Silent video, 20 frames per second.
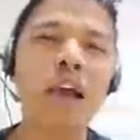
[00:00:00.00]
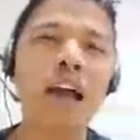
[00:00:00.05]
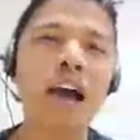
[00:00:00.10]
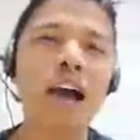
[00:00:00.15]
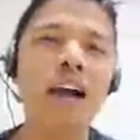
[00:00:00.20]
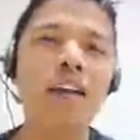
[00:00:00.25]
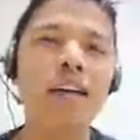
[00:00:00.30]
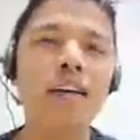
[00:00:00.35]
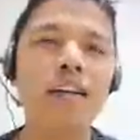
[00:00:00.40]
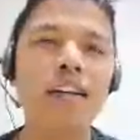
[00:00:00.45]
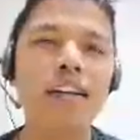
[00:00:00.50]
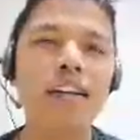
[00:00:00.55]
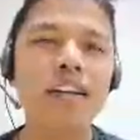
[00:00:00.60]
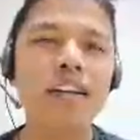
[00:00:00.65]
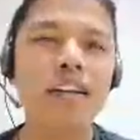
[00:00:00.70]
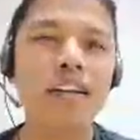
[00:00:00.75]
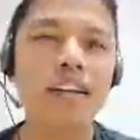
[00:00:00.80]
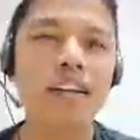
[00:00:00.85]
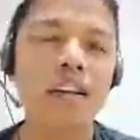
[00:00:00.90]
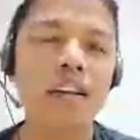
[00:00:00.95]
And
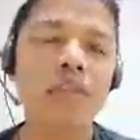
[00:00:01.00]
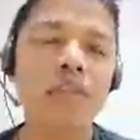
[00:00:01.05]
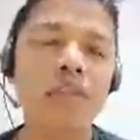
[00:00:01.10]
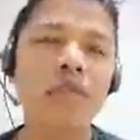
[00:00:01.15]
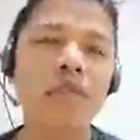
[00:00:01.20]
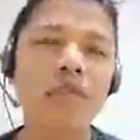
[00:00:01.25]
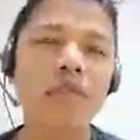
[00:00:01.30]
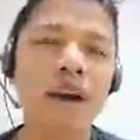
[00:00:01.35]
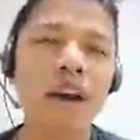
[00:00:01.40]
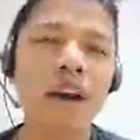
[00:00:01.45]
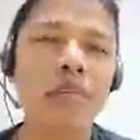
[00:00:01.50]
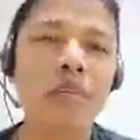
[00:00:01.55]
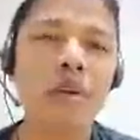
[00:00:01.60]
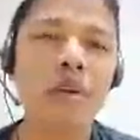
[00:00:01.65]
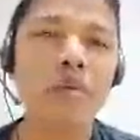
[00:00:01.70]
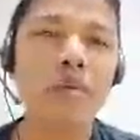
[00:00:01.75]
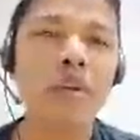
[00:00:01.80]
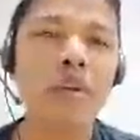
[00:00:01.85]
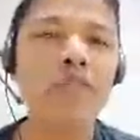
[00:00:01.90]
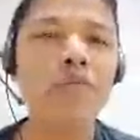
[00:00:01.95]
for park
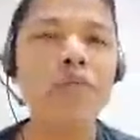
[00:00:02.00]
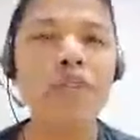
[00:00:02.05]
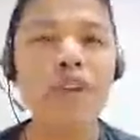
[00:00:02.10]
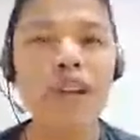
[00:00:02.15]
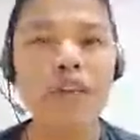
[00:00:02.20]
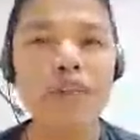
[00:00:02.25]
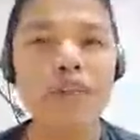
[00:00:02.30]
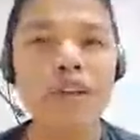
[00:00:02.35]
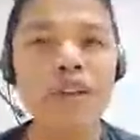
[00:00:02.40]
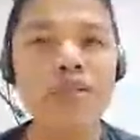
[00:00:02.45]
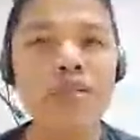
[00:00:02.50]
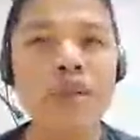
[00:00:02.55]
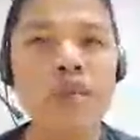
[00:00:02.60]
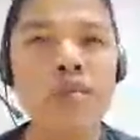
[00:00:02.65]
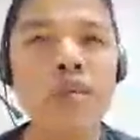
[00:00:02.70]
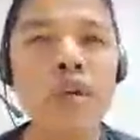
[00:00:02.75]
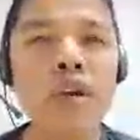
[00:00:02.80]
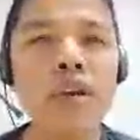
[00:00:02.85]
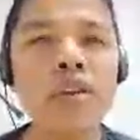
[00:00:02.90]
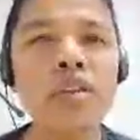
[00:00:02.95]
permit for Nepalese
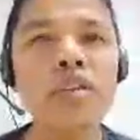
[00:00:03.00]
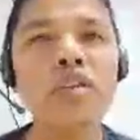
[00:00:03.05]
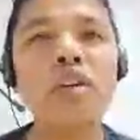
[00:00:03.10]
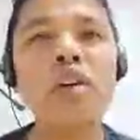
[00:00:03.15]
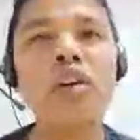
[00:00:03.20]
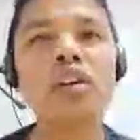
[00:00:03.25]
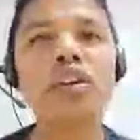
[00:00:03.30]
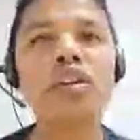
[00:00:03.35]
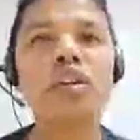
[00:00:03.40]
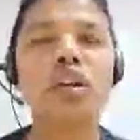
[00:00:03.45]
people, it costs